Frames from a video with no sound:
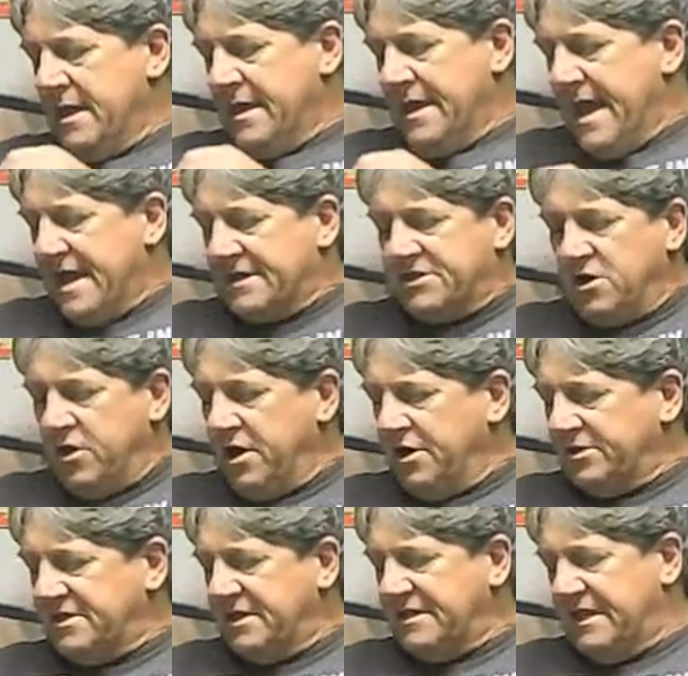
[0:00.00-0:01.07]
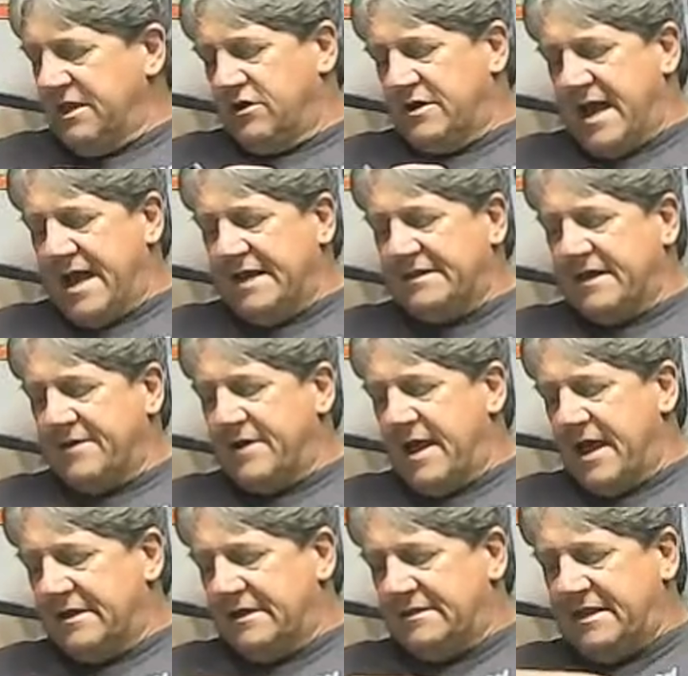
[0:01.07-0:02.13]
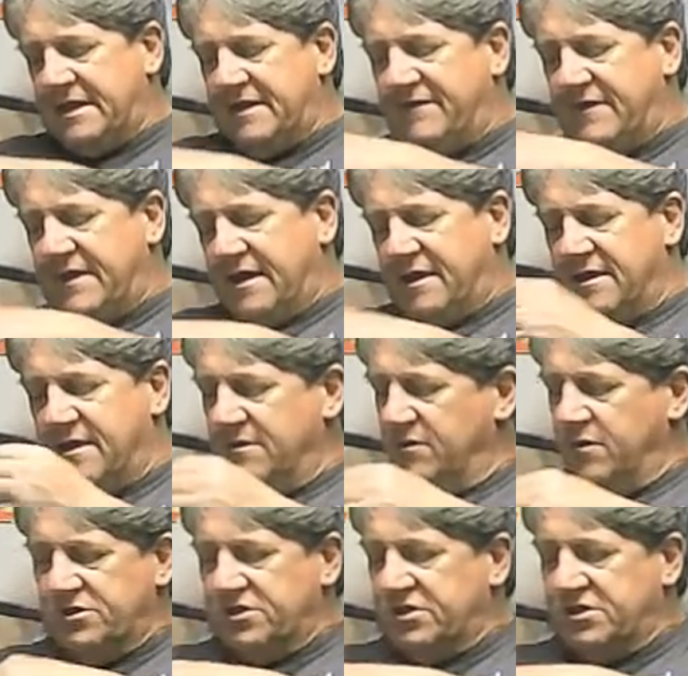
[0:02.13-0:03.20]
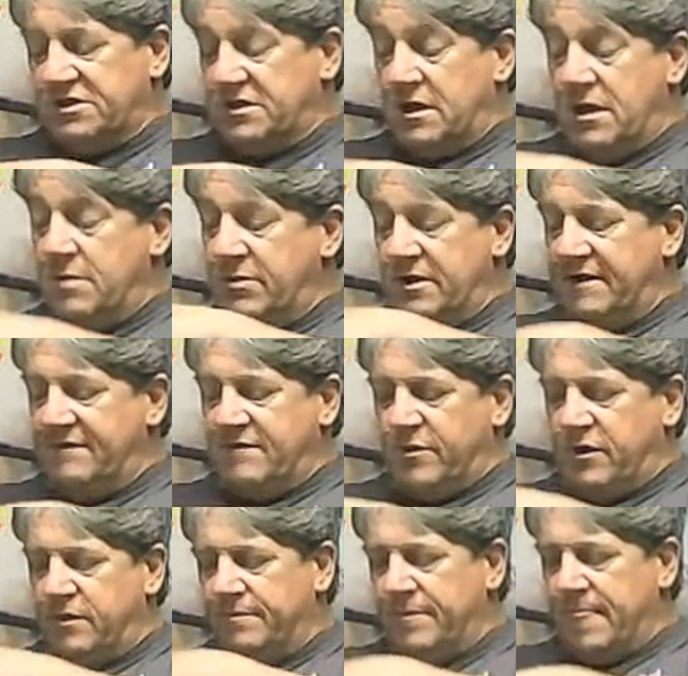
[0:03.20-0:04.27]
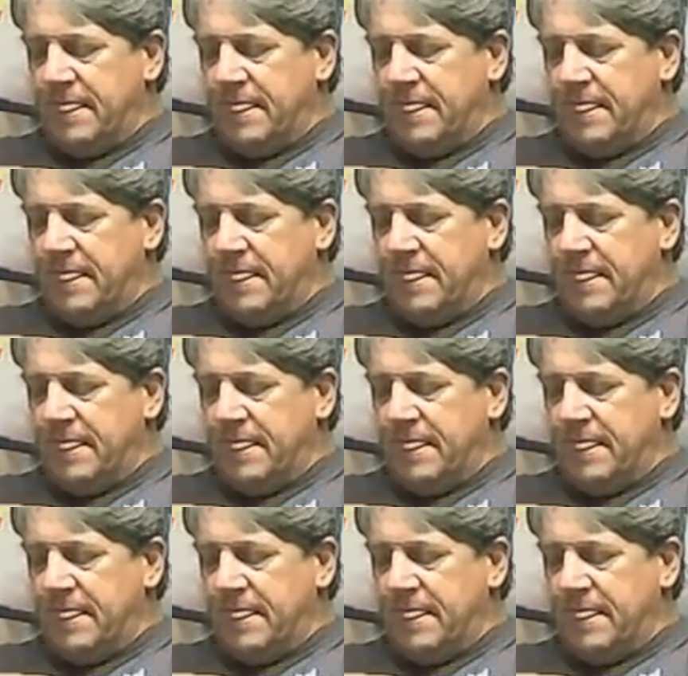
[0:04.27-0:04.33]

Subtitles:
Yeah, so here's the deal, guys, on the TV, which is unbelievable.